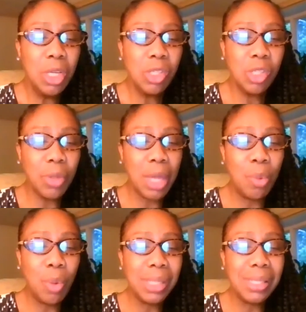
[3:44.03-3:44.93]
So they
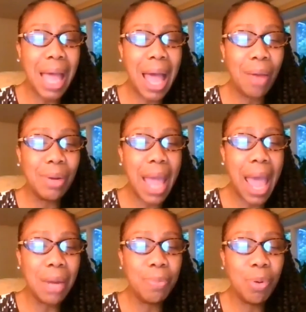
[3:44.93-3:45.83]
went out
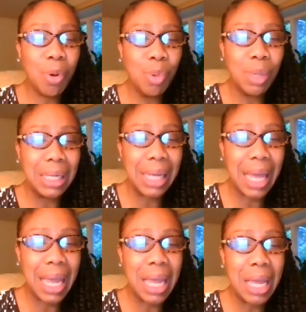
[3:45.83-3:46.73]
and
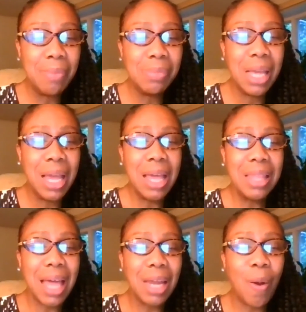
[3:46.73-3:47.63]
proclaimed
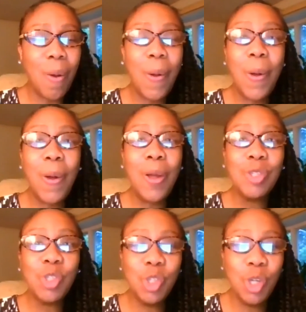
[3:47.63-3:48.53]
that all
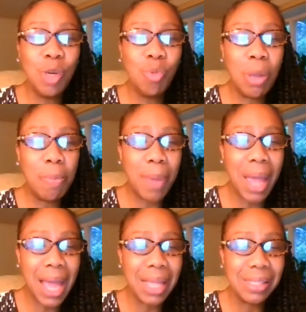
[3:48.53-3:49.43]
should
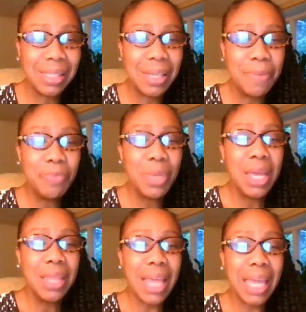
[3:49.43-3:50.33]
repent.
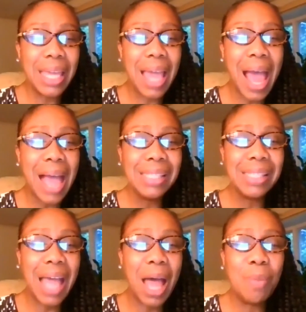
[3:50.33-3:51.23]
They cast
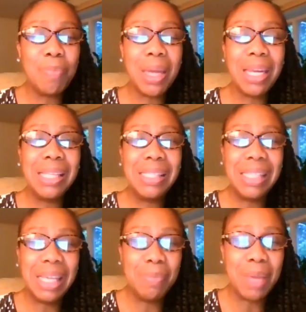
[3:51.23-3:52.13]
out many
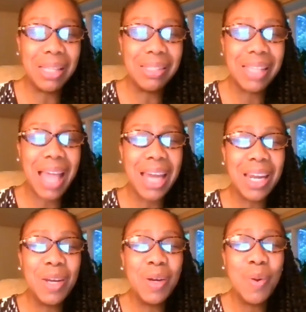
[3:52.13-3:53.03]
demons and
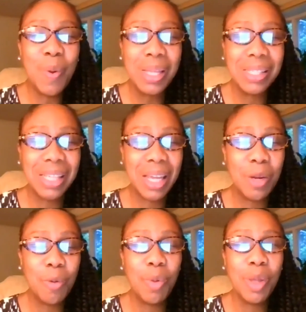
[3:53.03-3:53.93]
anointed
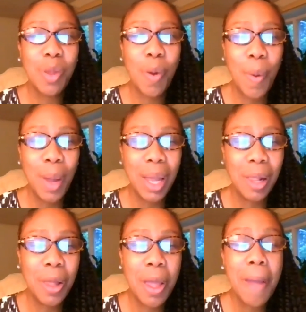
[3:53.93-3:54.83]
with
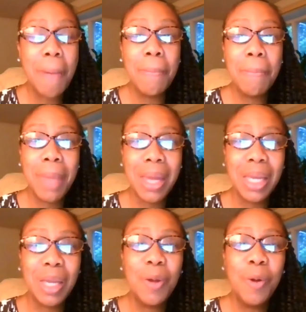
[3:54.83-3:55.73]
oil
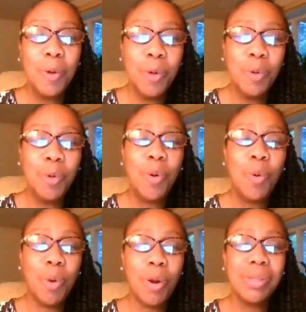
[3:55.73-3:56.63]
many who
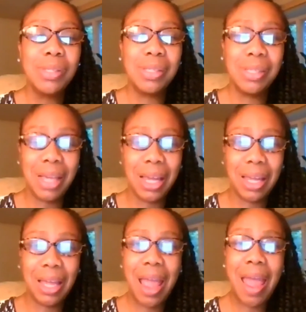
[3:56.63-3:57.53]
were sick
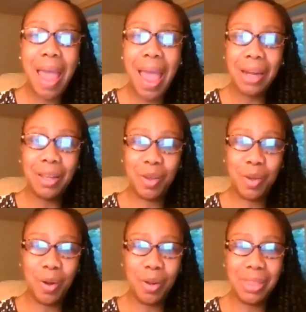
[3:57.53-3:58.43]
and
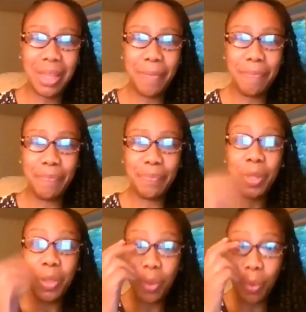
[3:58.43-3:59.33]
cured them
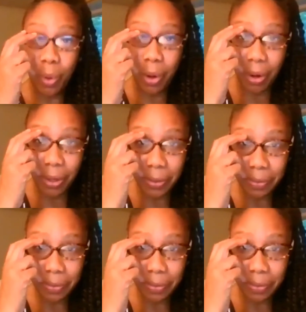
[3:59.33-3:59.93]
the word